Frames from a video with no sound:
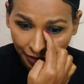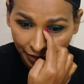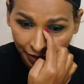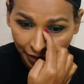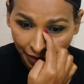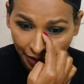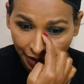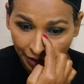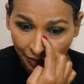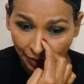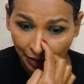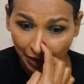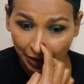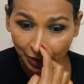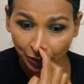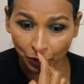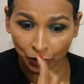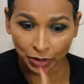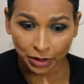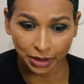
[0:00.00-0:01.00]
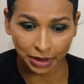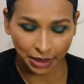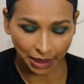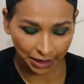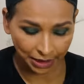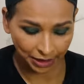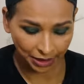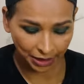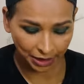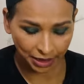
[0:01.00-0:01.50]
In my nose, I
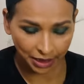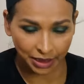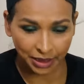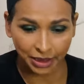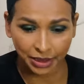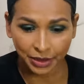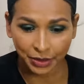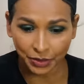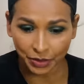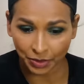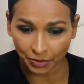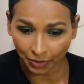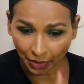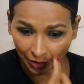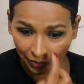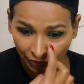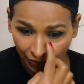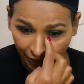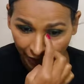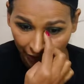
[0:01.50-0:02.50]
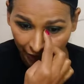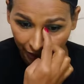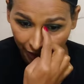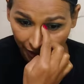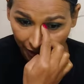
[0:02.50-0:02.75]
just use my finger